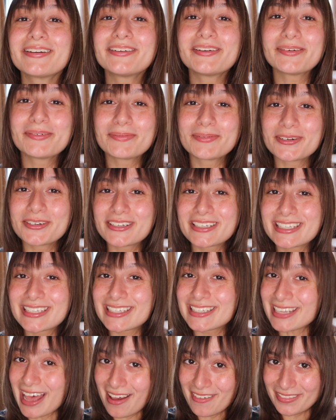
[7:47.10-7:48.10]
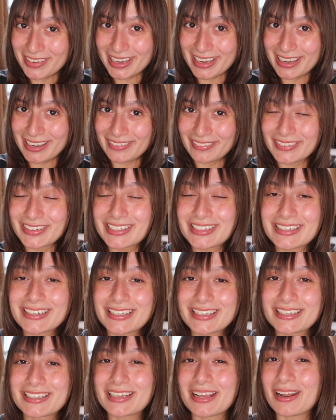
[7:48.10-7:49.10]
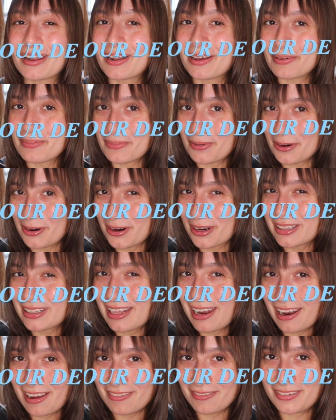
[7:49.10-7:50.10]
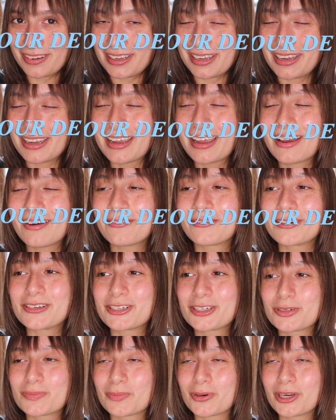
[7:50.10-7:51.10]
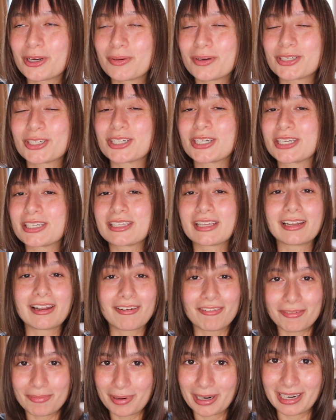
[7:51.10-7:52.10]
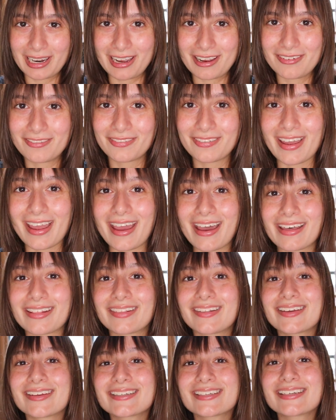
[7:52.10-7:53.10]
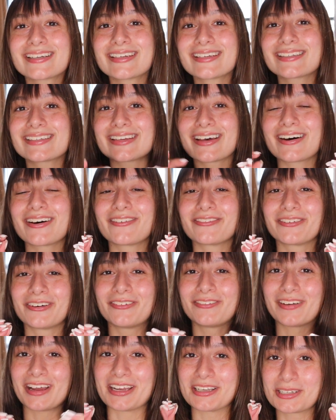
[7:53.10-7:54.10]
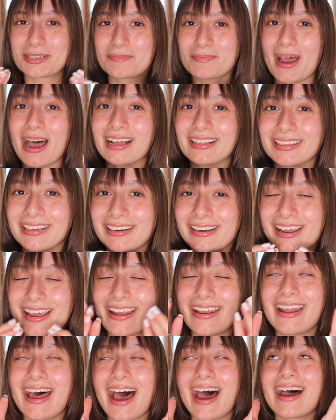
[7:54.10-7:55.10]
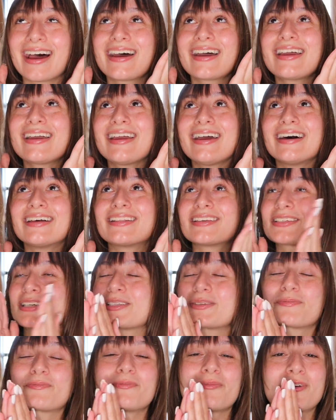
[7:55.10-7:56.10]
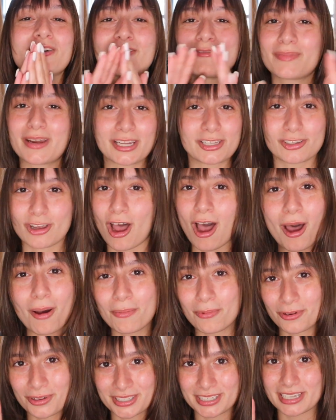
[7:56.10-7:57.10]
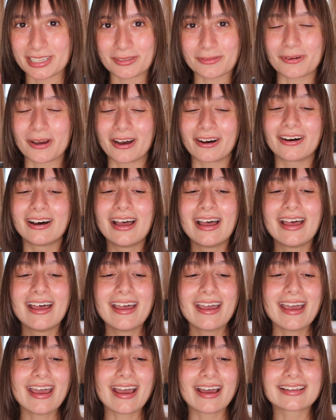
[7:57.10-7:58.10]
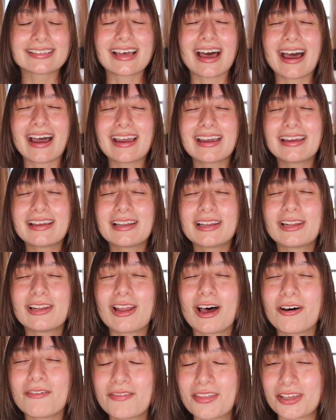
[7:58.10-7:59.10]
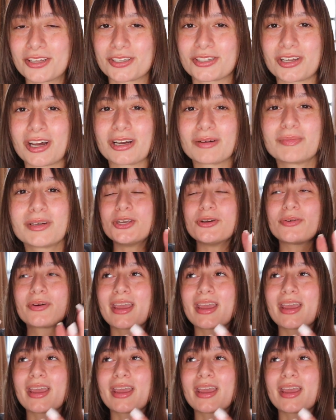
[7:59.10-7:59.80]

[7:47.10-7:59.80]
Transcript: number 7, which is L'amour de la vie, which pretty much is the love of my life, and this is a revenge ballad, and this is one of my top ones as well, and I love this song. You